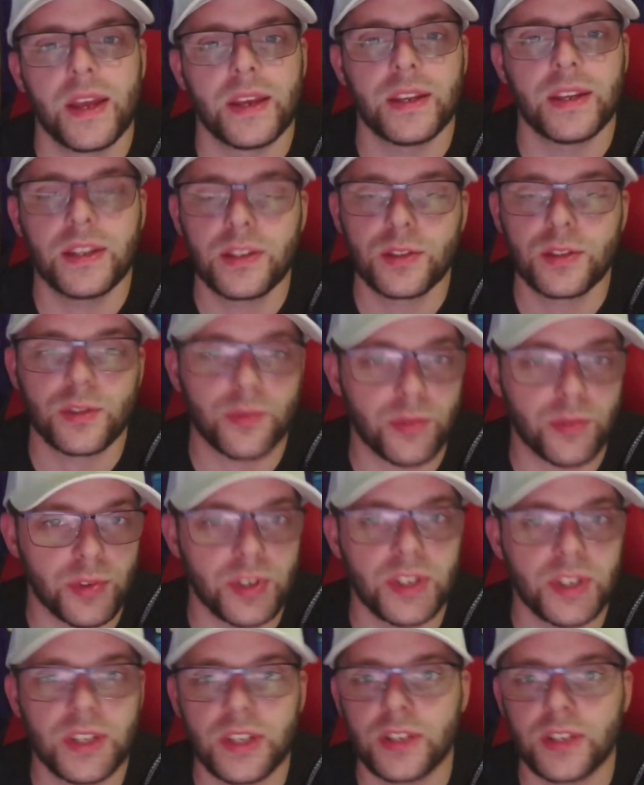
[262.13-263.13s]
It is
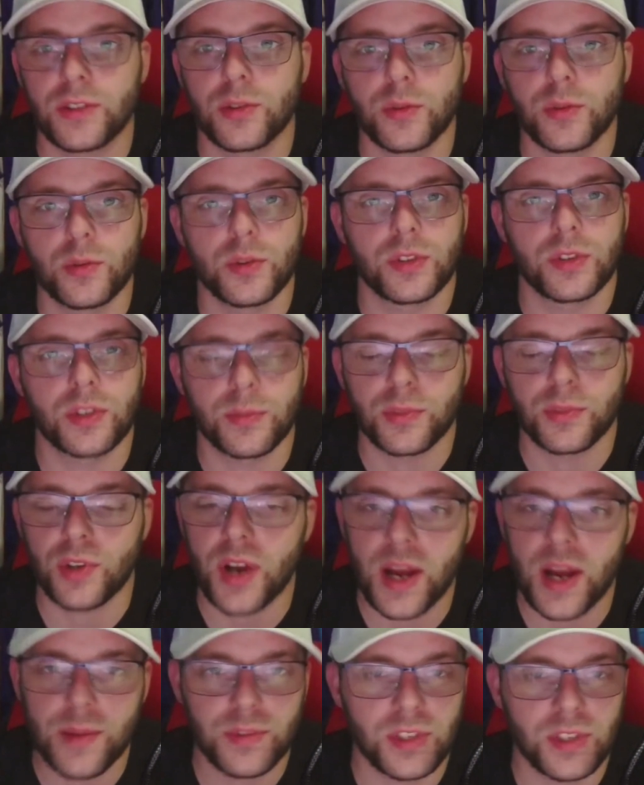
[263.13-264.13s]
free to
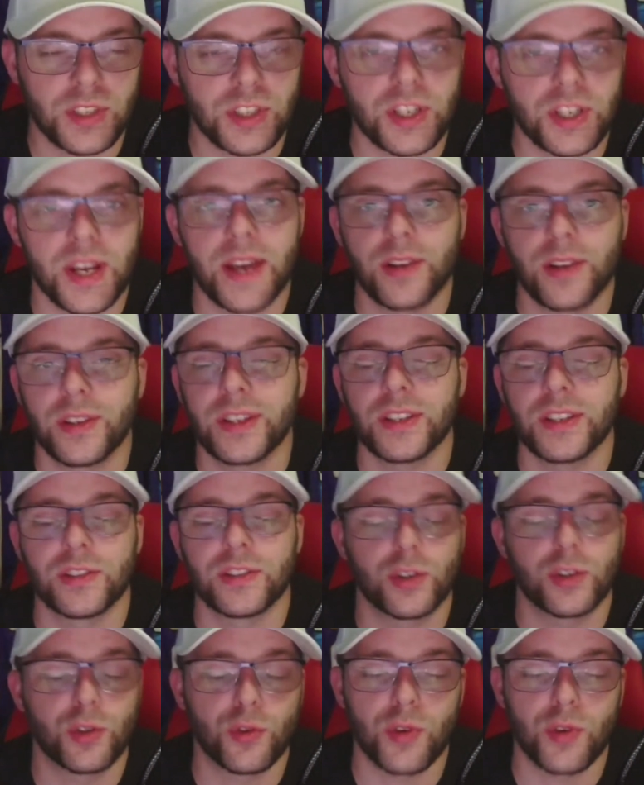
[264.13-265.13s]
subscribe to the channel. It
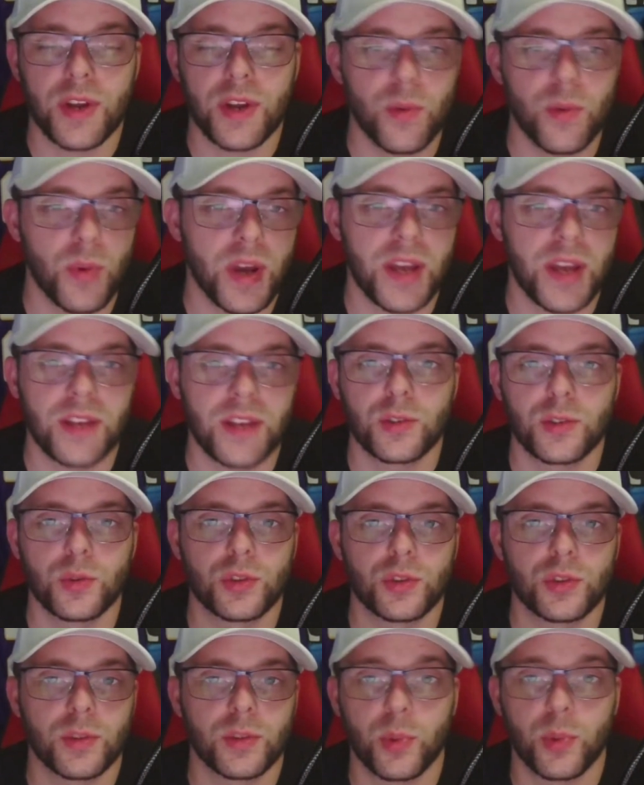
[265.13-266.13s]
is a great way
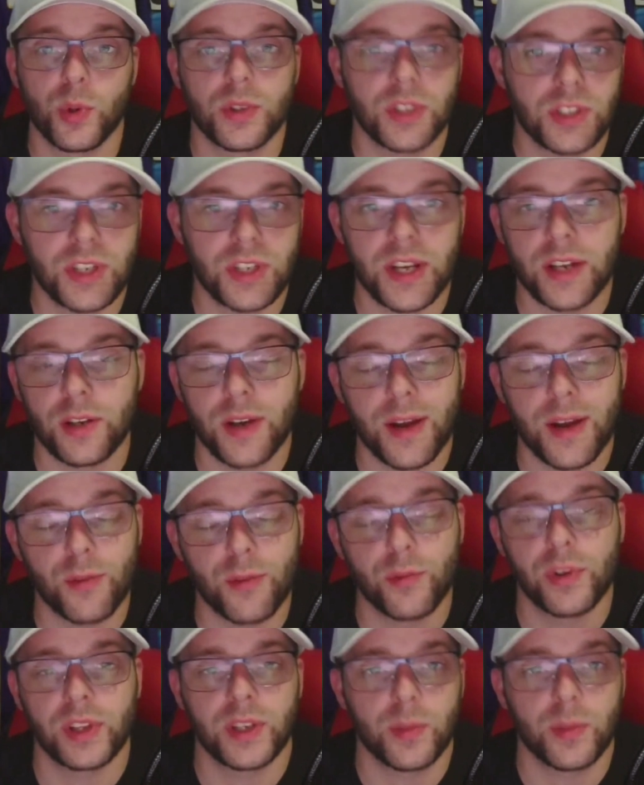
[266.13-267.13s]
to support the channel. I
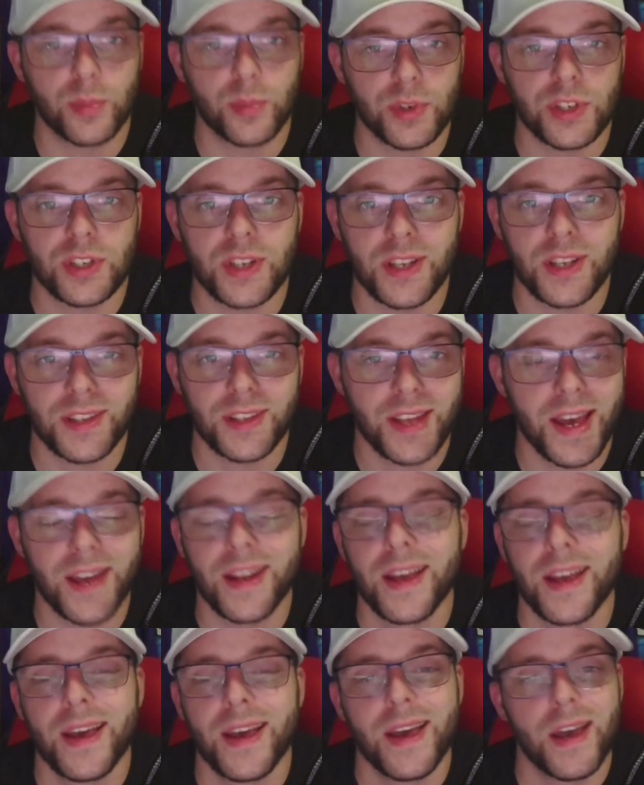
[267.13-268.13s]
really appreciate
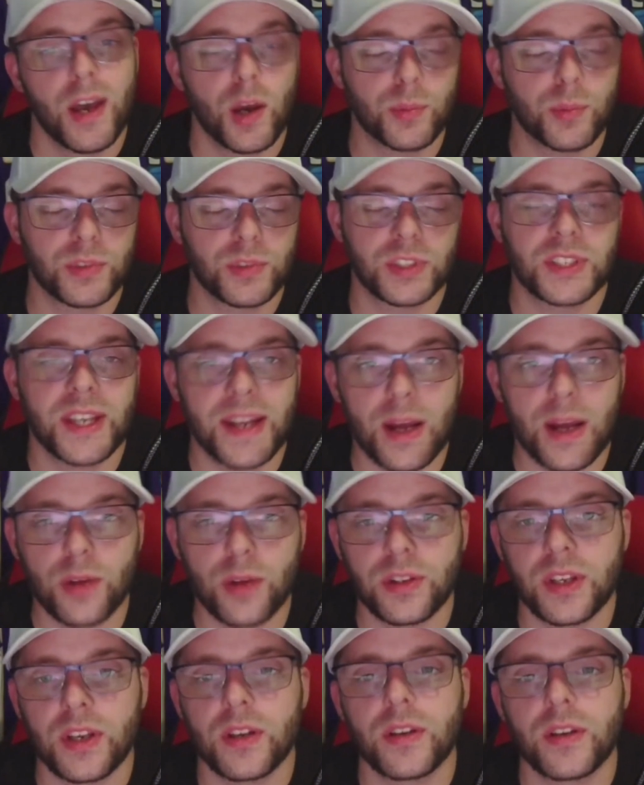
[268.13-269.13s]
that. Helps us get
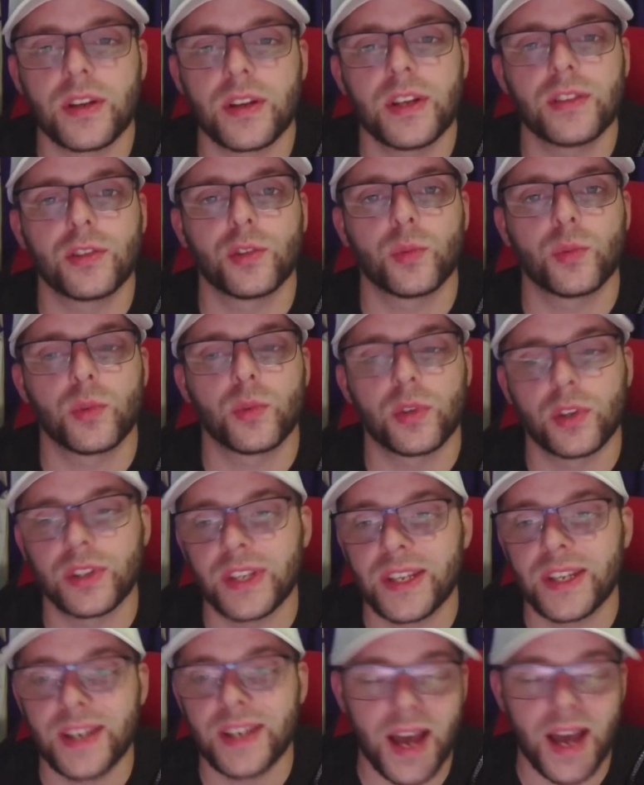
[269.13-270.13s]
out there into the
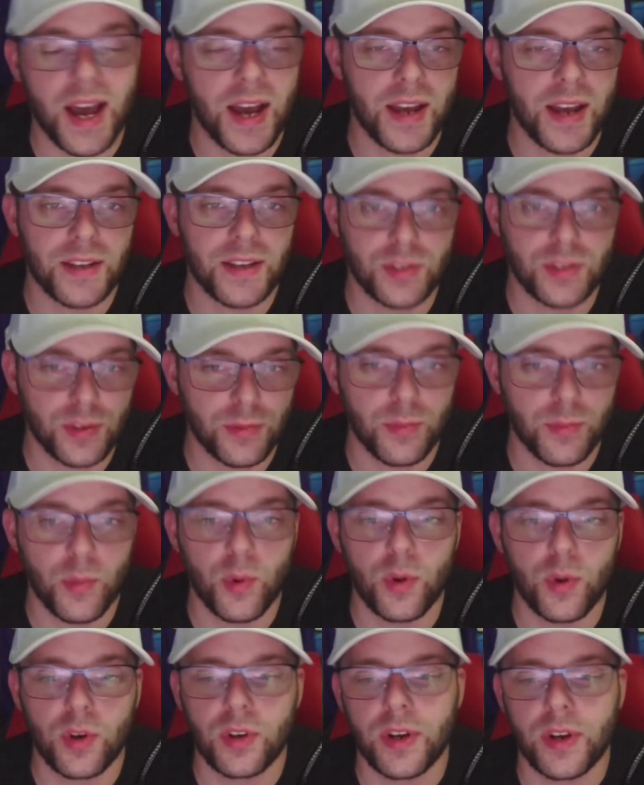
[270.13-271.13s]
world in eyes of
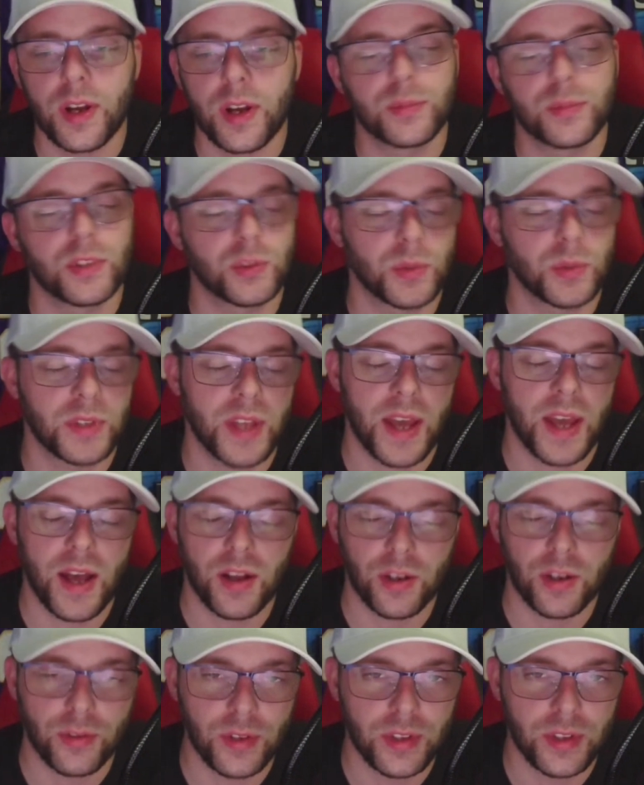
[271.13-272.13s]
more. Helps us with the
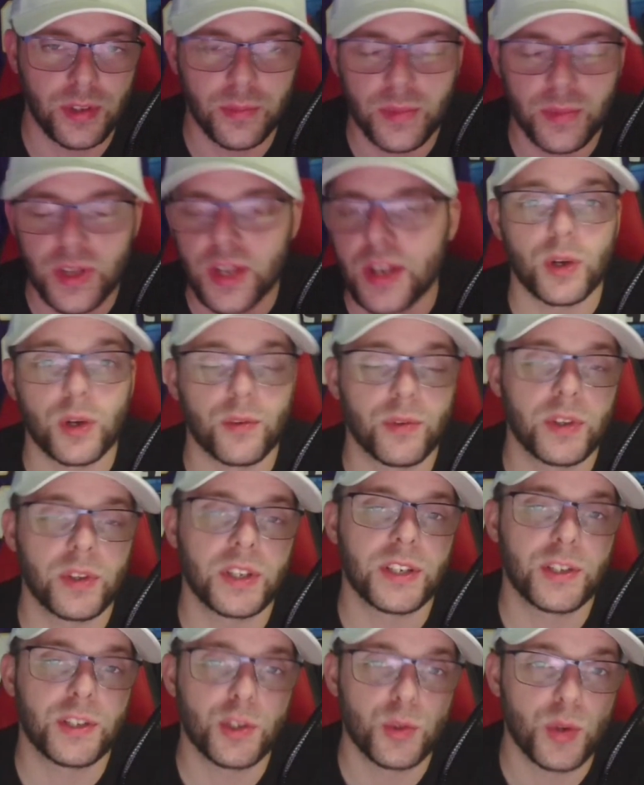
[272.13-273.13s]
algorithm. So I
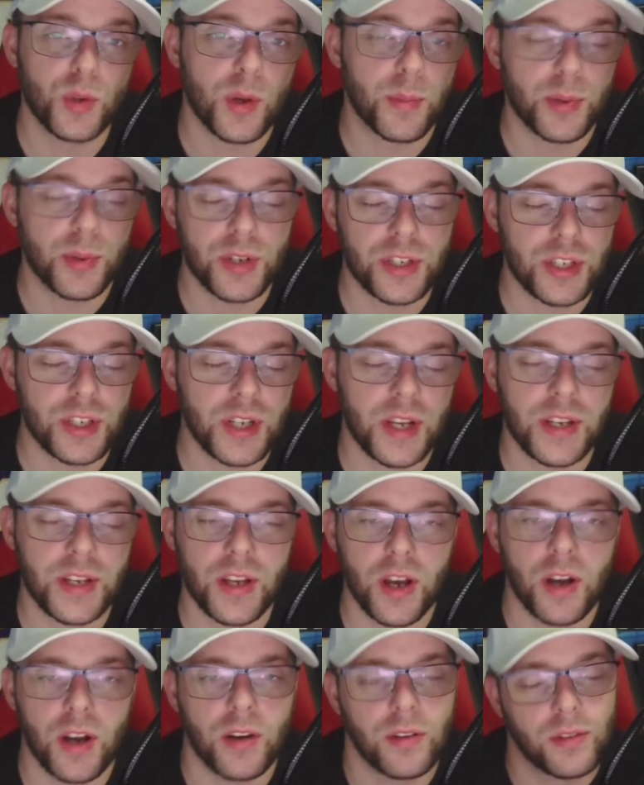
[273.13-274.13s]
really do appreciate
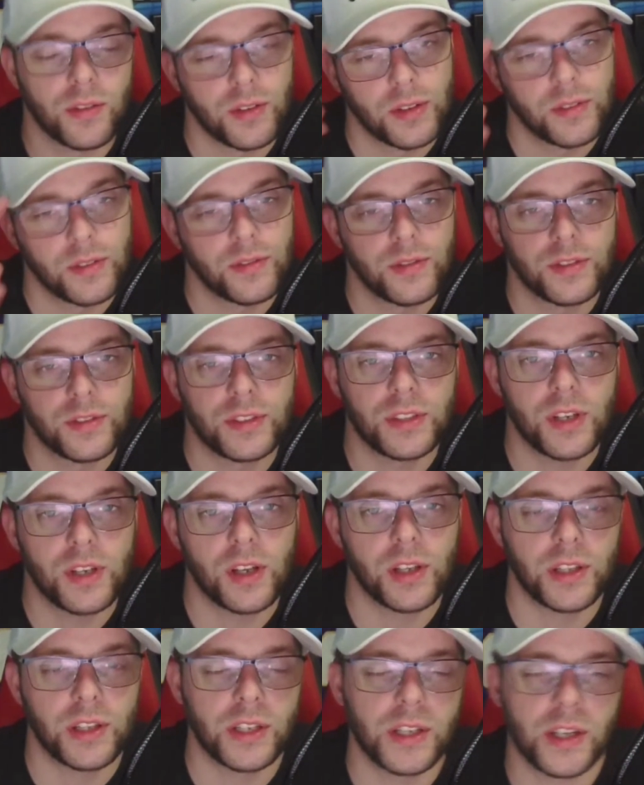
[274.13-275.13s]
y'all. See
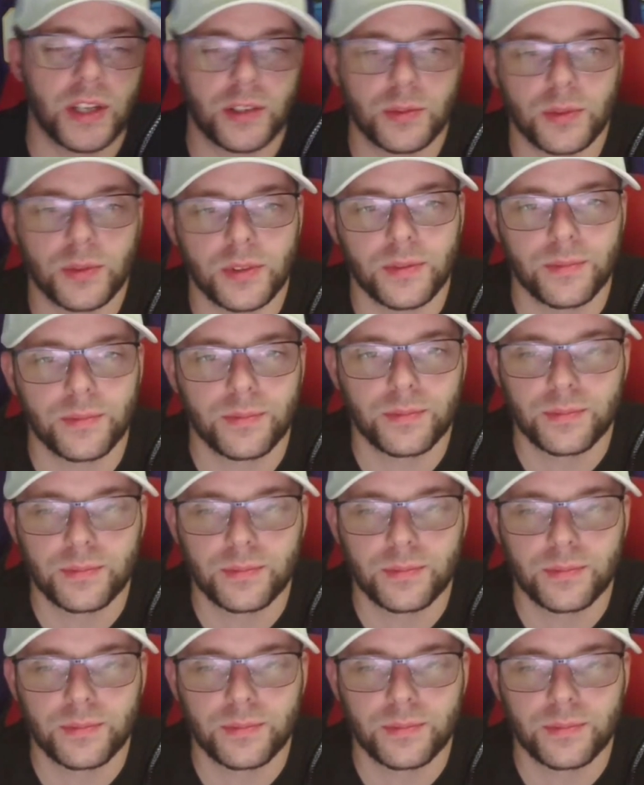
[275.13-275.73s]
y'all on the next one.